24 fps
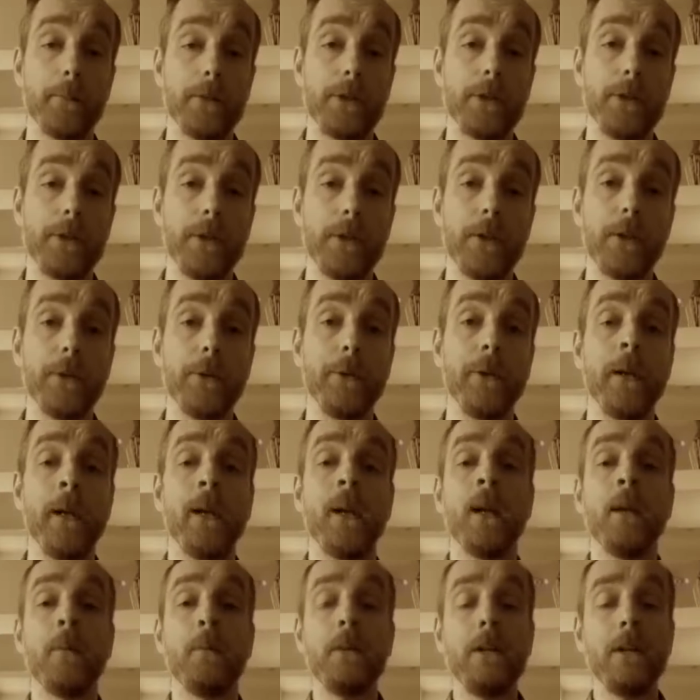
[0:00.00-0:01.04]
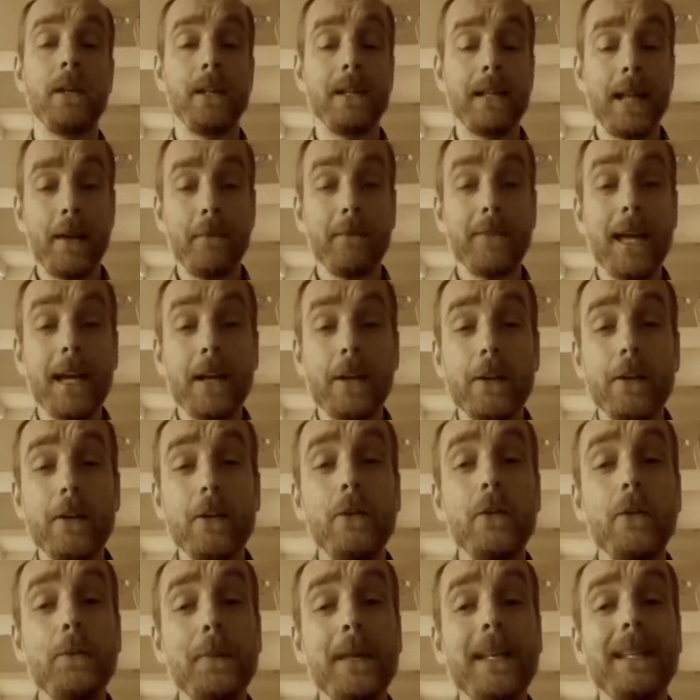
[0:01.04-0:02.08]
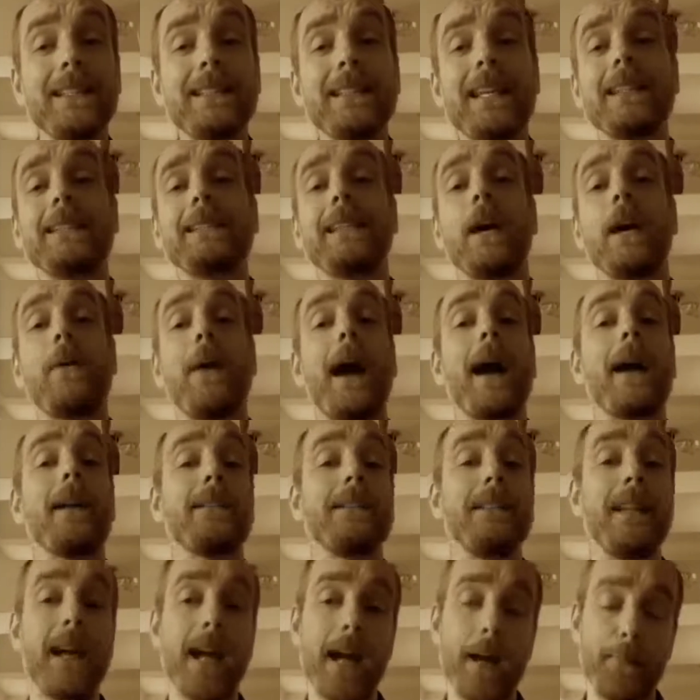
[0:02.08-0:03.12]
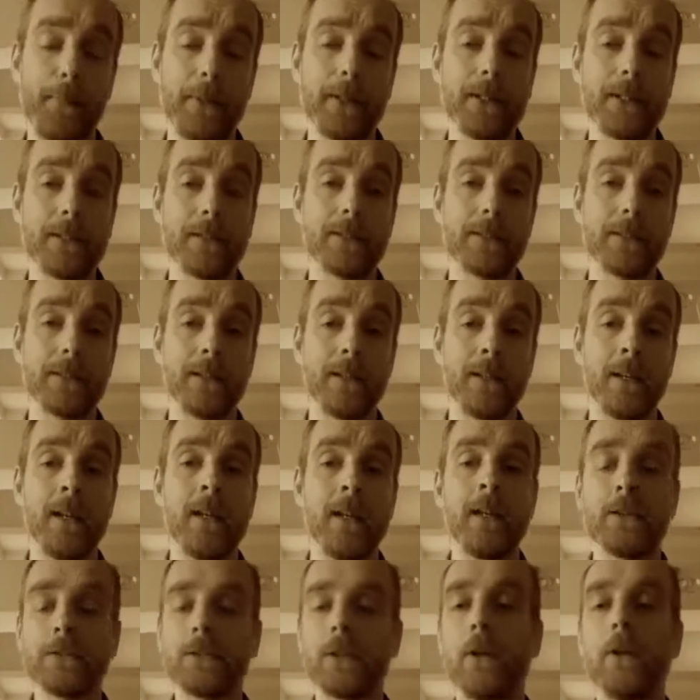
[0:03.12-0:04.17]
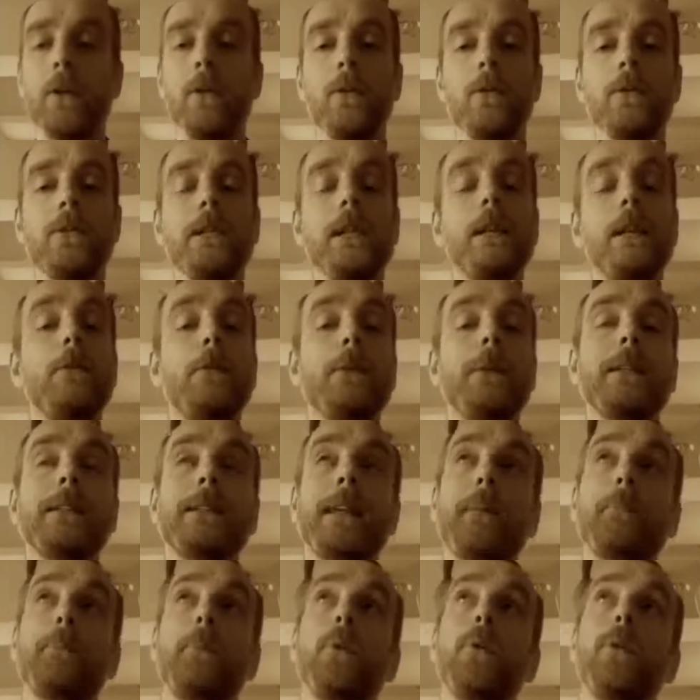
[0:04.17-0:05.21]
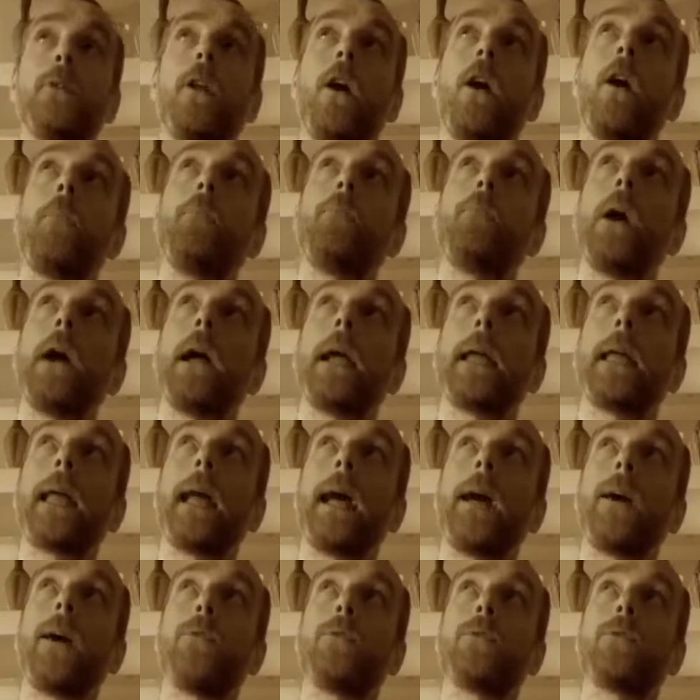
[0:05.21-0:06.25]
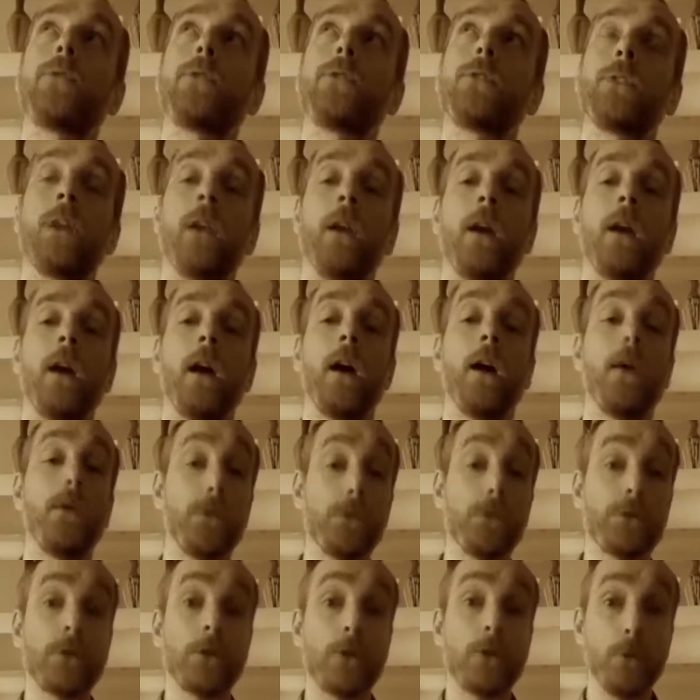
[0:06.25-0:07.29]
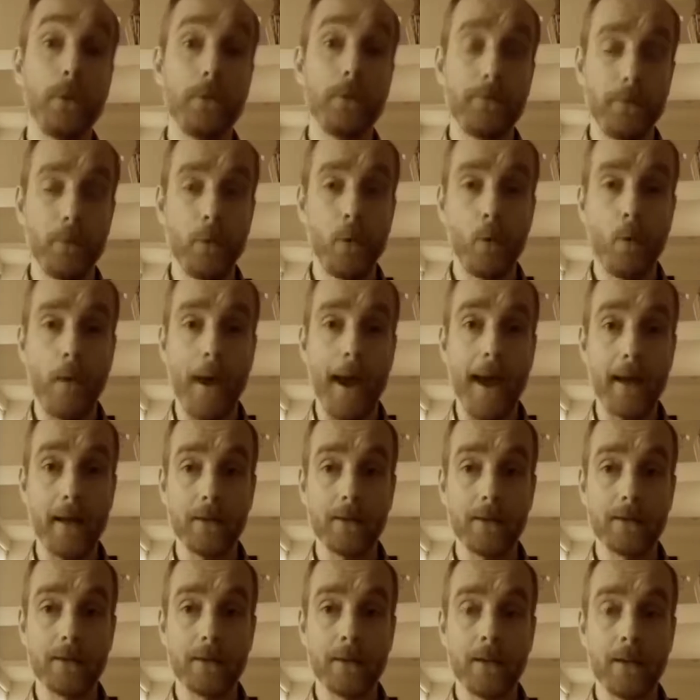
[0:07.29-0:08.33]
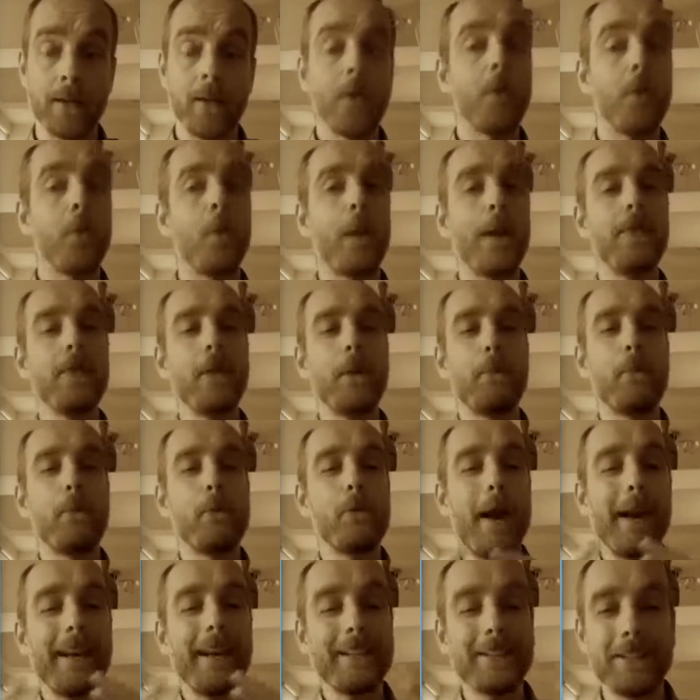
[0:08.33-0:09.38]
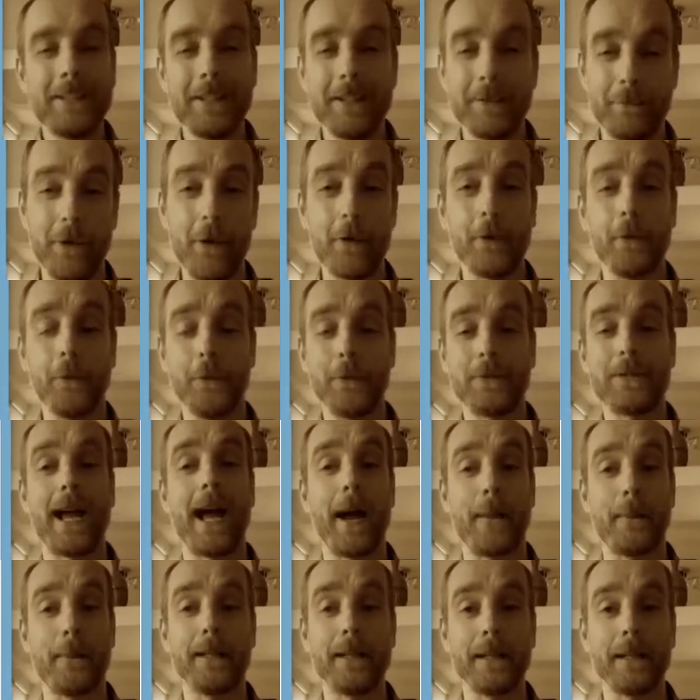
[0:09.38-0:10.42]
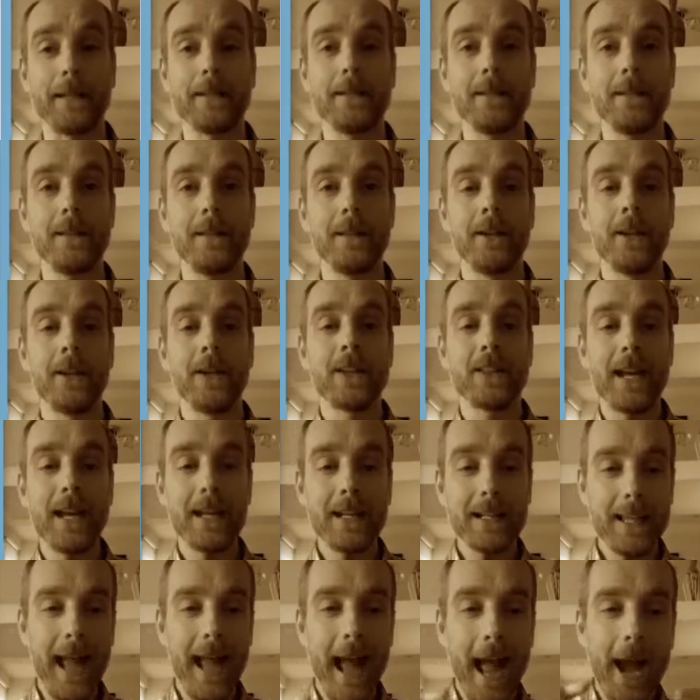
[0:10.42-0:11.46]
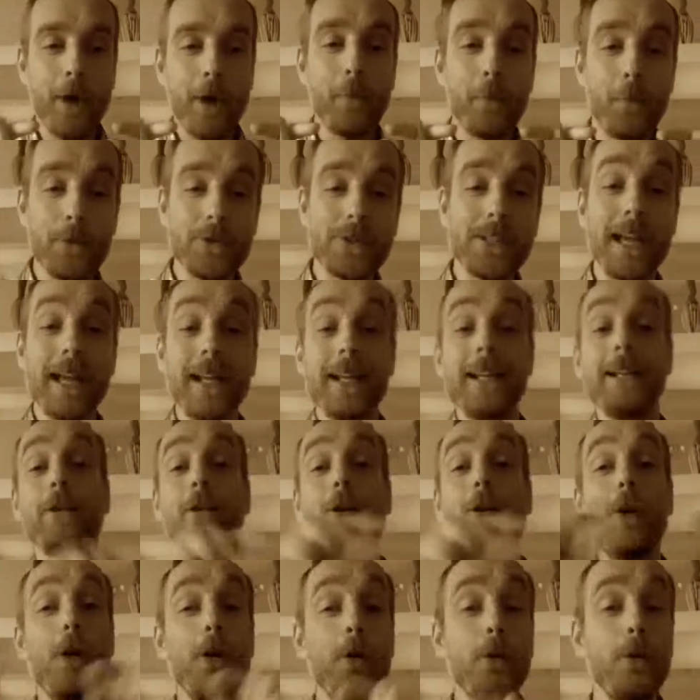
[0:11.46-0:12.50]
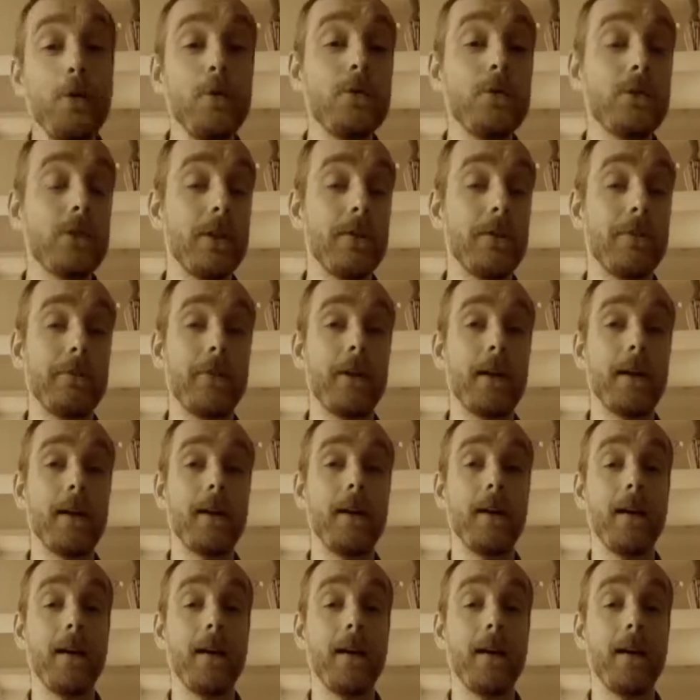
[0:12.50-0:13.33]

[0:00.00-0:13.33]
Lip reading: up to you. But you can have that news being sent out as it happens. So to give you an example, on my account that's to do with Forex, when the Brexit vote was happening, that account was getting loads of